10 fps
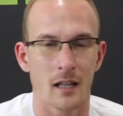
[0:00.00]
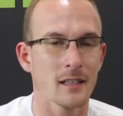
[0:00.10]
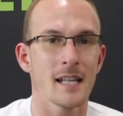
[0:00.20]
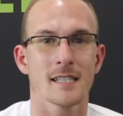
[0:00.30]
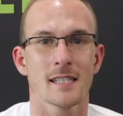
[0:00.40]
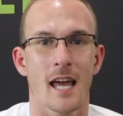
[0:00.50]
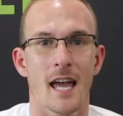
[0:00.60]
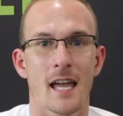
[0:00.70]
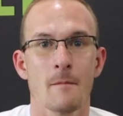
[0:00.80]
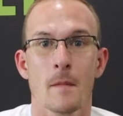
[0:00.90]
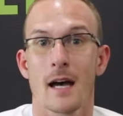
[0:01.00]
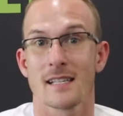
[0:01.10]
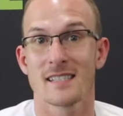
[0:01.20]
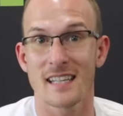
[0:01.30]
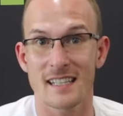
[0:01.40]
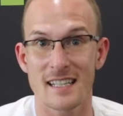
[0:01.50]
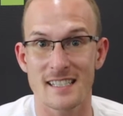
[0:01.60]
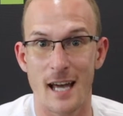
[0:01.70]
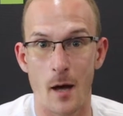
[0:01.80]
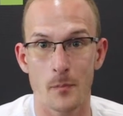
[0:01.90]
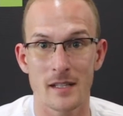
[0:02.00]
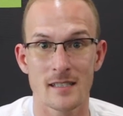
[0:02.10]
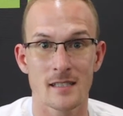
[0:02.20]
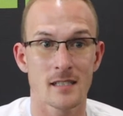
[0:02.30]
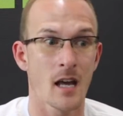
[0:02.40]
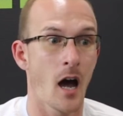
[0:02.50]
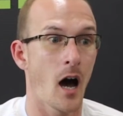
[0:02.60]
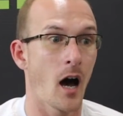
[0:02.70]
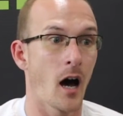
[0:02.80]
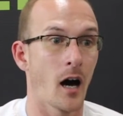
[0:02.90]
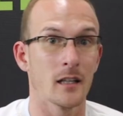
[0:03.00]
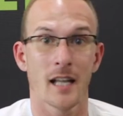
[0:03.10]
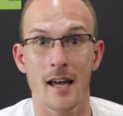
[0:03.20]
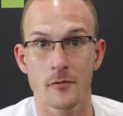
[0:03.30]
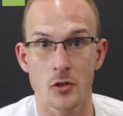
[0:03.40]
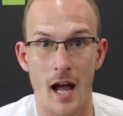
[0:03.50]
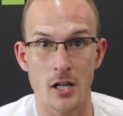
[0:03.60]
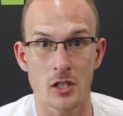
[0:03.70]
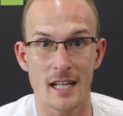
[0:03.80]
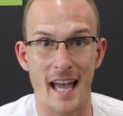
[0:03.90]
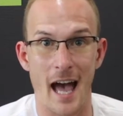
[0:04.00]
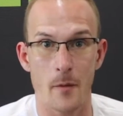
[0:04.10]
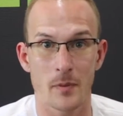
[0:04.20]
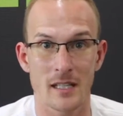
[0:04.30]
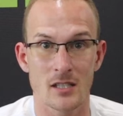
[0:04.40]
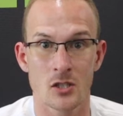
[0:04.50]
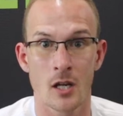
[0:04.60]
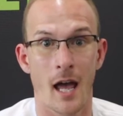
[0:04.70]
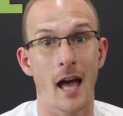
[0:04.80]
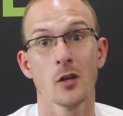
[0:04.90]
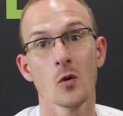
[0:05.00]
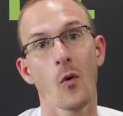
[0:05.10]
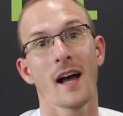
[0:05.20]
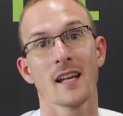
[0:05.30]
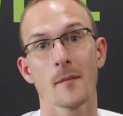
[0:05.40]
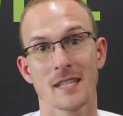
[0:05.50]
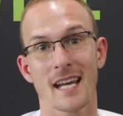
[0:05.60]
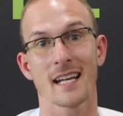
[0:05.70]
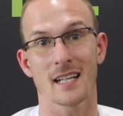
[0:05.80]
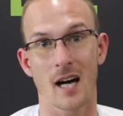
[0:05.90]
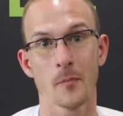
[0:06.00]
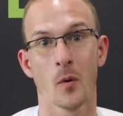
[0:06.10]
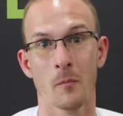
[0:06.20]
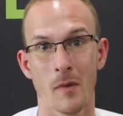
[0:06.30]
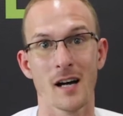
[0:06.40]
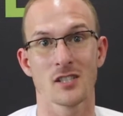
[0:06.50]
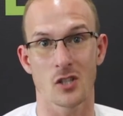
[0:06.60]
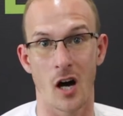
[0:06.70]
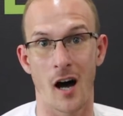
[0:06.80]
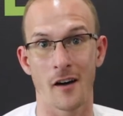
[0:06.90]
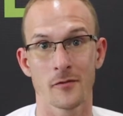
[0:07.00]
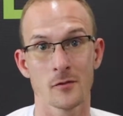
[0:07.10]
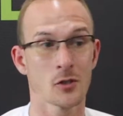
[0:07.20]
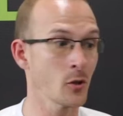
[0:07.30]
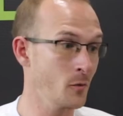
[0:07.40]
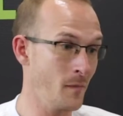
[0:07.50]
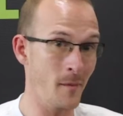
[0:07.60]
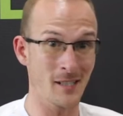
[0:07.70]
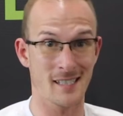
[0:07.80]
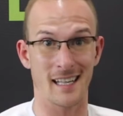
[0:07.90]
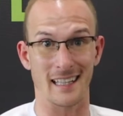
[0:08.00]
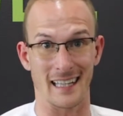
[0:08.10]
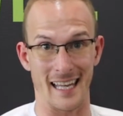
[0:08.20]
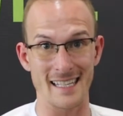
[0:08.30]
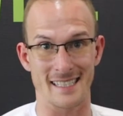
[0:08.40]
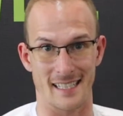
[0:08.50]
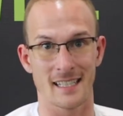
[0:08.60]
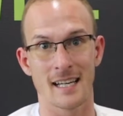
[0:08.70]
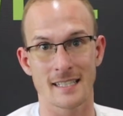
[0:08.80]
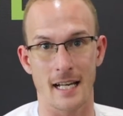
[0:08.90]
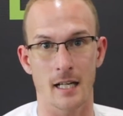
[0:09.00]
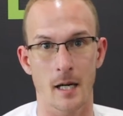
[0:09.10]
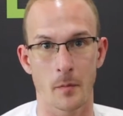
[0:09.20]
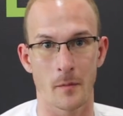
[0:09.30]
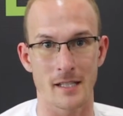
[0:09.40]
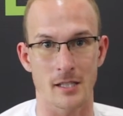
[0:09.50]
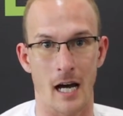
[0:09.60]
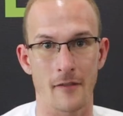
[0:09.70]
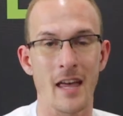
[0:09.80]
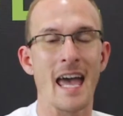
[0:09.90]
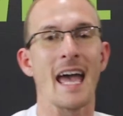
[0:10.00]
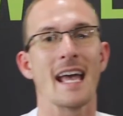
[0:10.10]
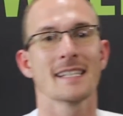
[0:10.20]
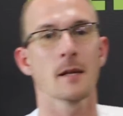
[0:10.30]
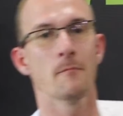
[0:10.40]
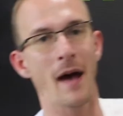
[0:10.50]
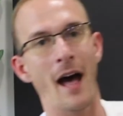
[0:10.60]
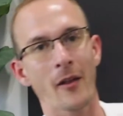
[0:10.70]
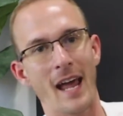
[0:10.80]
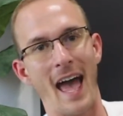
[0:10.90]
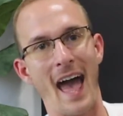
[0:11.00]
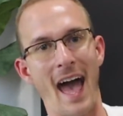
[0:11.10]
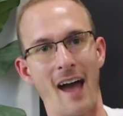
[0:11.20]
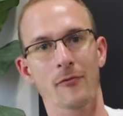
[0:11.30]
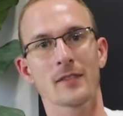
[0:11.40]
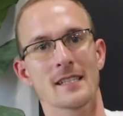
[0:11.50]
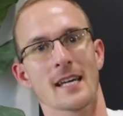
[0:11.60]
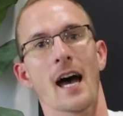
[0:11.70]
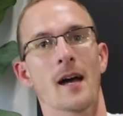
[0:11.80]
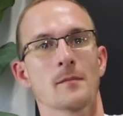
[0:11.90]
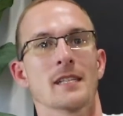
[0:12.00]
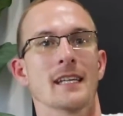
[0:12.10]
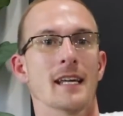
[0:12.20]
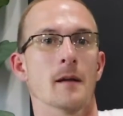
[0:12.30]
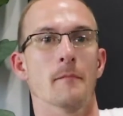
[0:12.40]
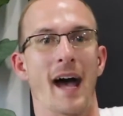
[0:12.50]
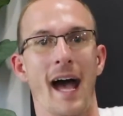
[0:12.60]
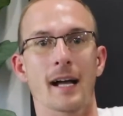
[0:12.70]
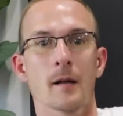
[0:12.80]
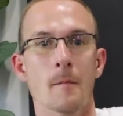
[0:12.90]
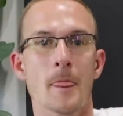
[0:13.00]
Let's say a sickness happens, uh, a life tragedy happens, and you wind up taking a couple months off. Shoot, maybe just get lazy and take a couple months off. It's about half the time to get it back.